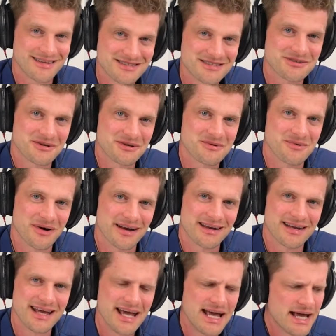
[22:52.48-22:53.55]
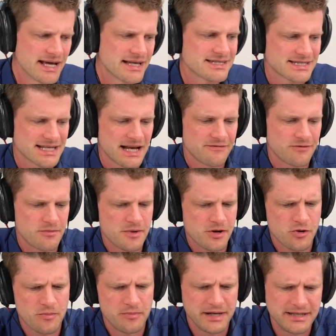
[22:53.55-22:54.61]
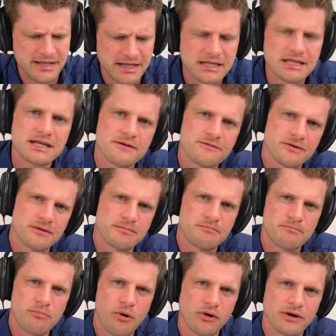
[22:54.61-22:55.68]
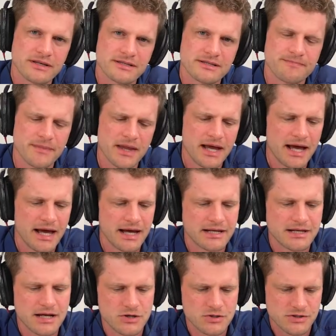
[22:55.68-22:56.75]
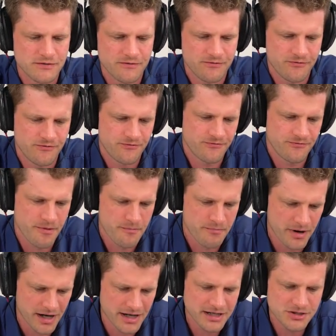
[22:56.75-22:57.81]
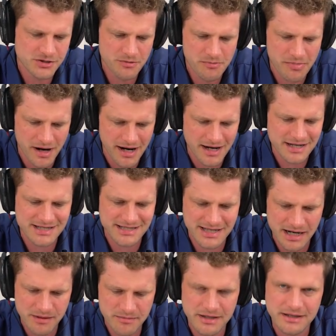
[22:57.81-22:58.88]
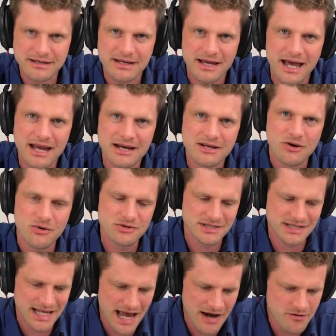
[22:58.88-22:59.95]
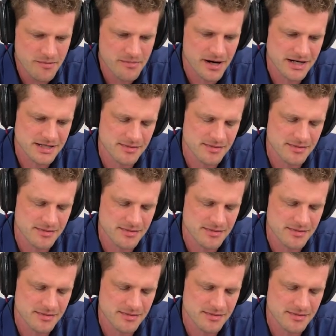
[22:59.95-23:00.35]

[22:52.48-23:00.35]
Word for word: It's a good one. It starts from a completely different point. It goes from bark to bark segment and goes in every bark